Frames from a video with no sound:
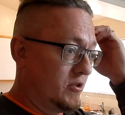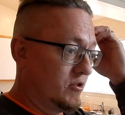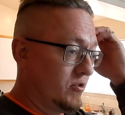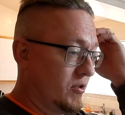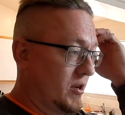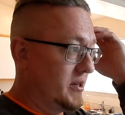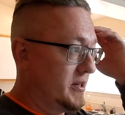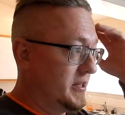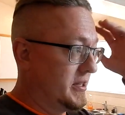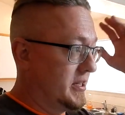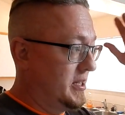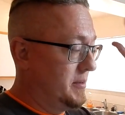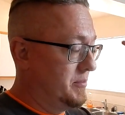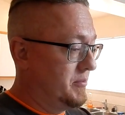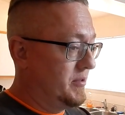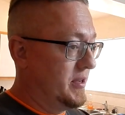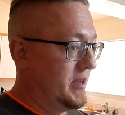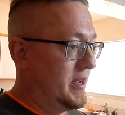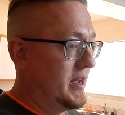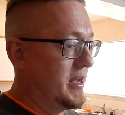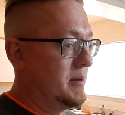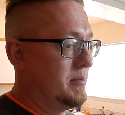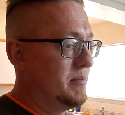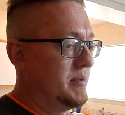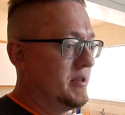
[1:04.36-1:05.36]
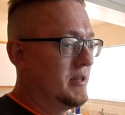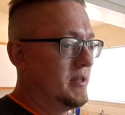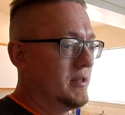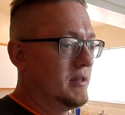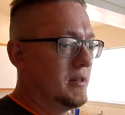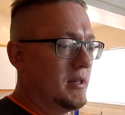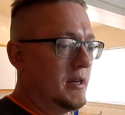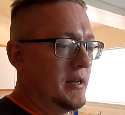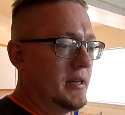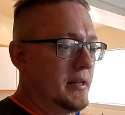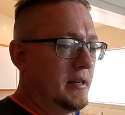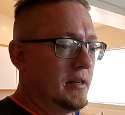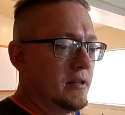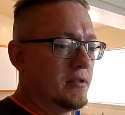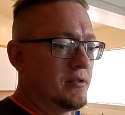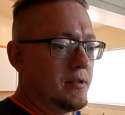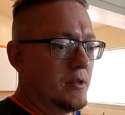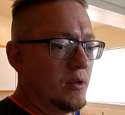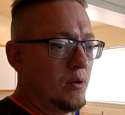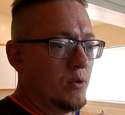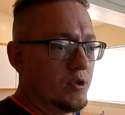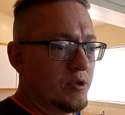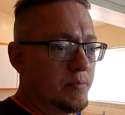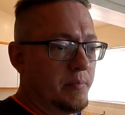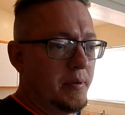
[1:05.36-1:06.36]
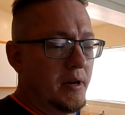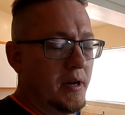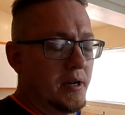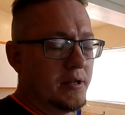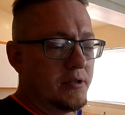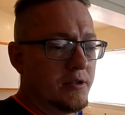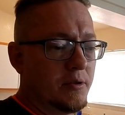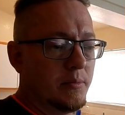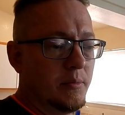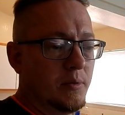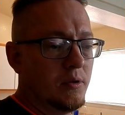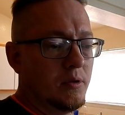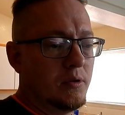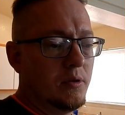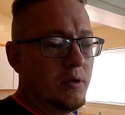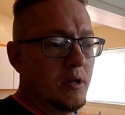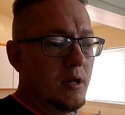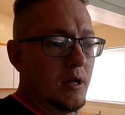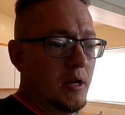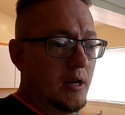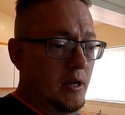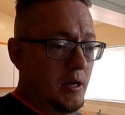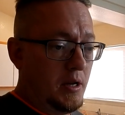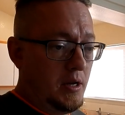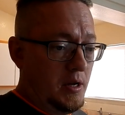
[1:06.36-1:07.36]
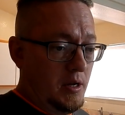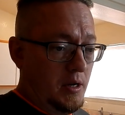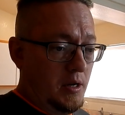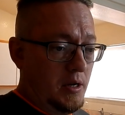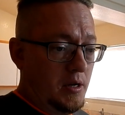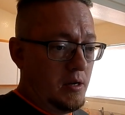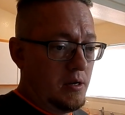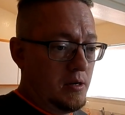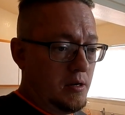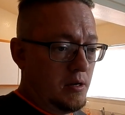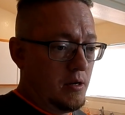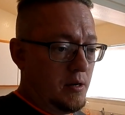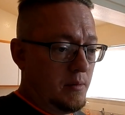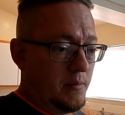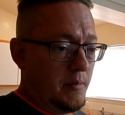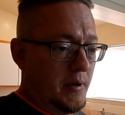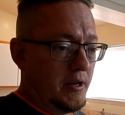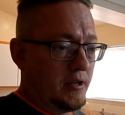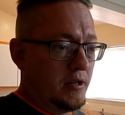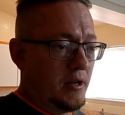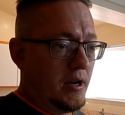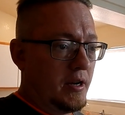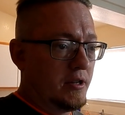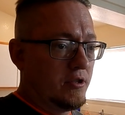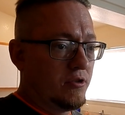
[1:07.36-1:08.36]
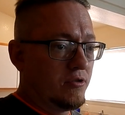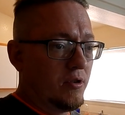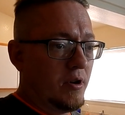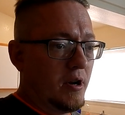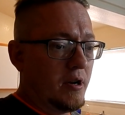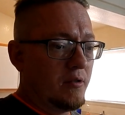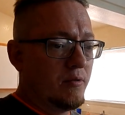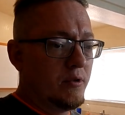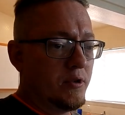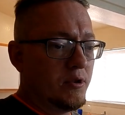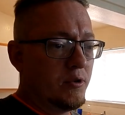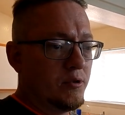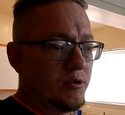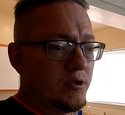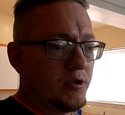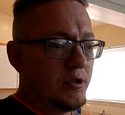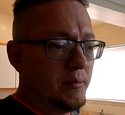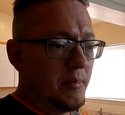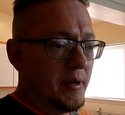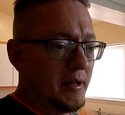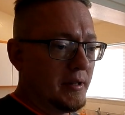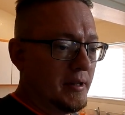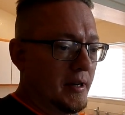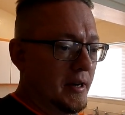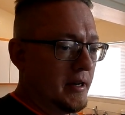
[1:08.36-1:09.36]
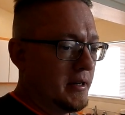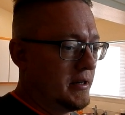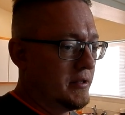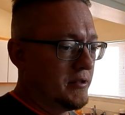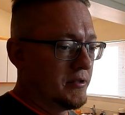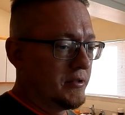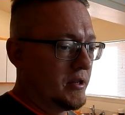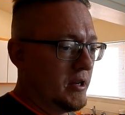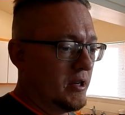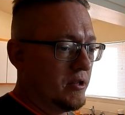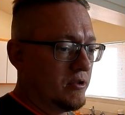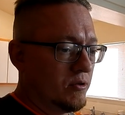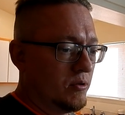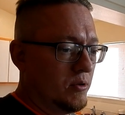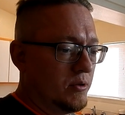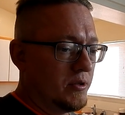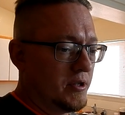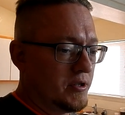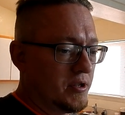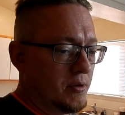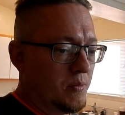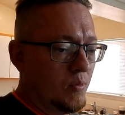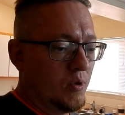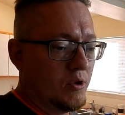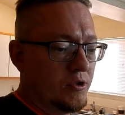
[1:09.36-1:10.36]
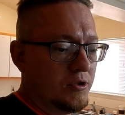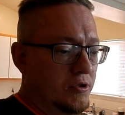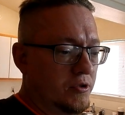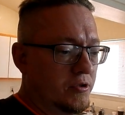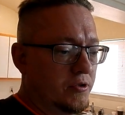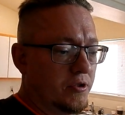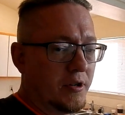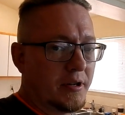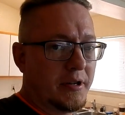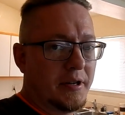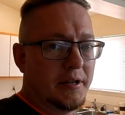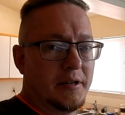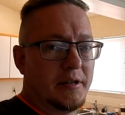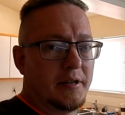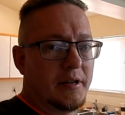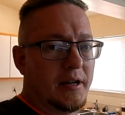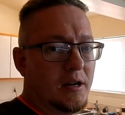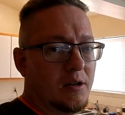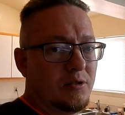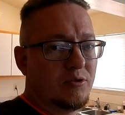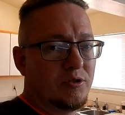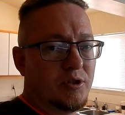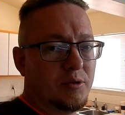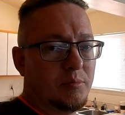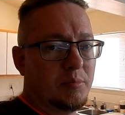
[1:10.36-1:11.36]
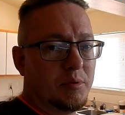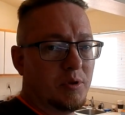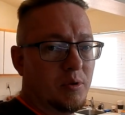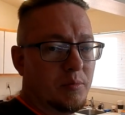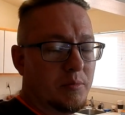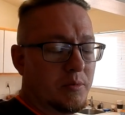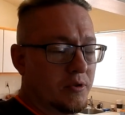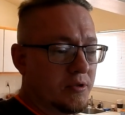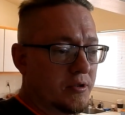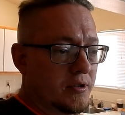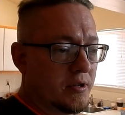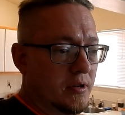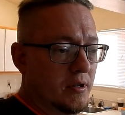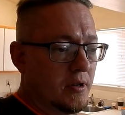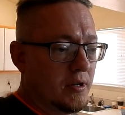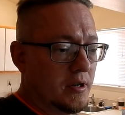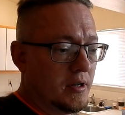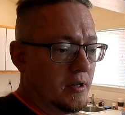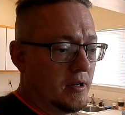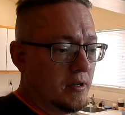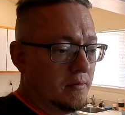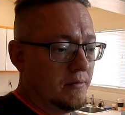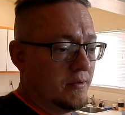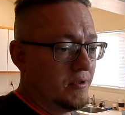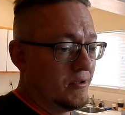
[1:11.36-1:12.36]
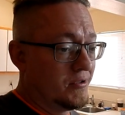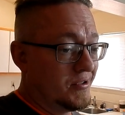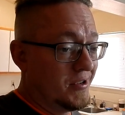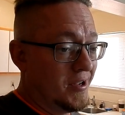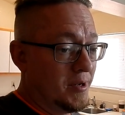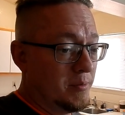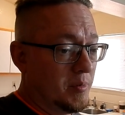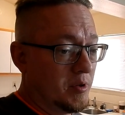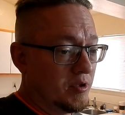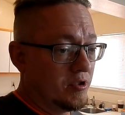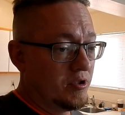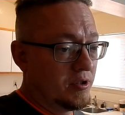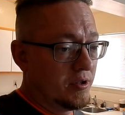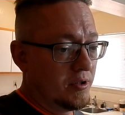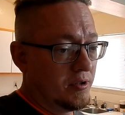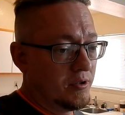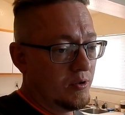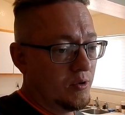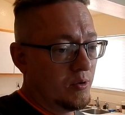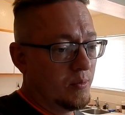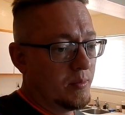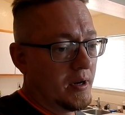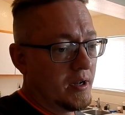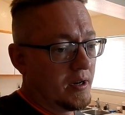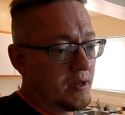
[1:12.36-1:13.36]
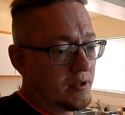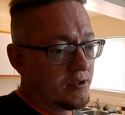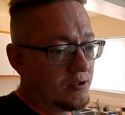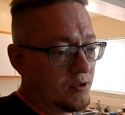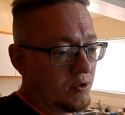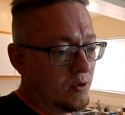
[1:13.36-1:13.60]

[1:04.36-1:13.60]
I try to keep the ambient light as low as possible. Um, I, I, tried reducing my lighting schedule. It doesn't once you start getting an algae bloom, there's uh, there's not much you can do about it.